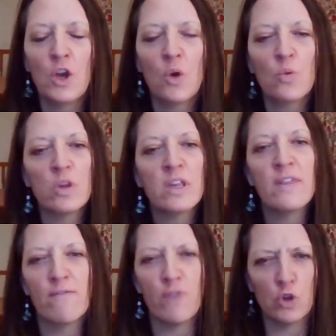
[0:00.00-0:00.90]
really
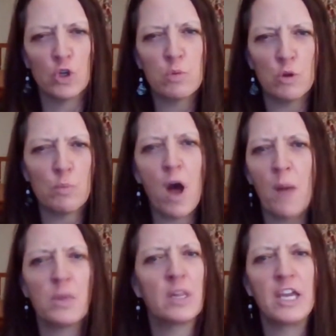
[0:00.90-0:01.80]
the vulnerable
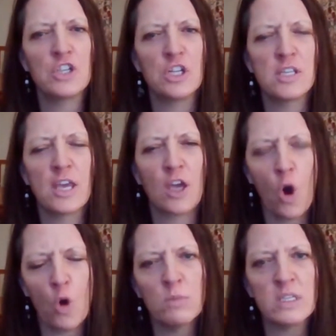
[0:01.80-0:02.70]
populations like
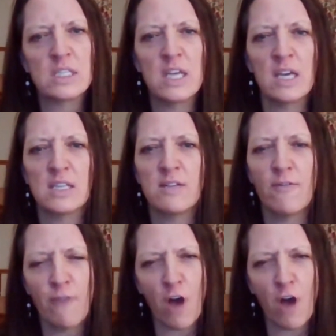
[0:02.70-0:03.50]
homelessness and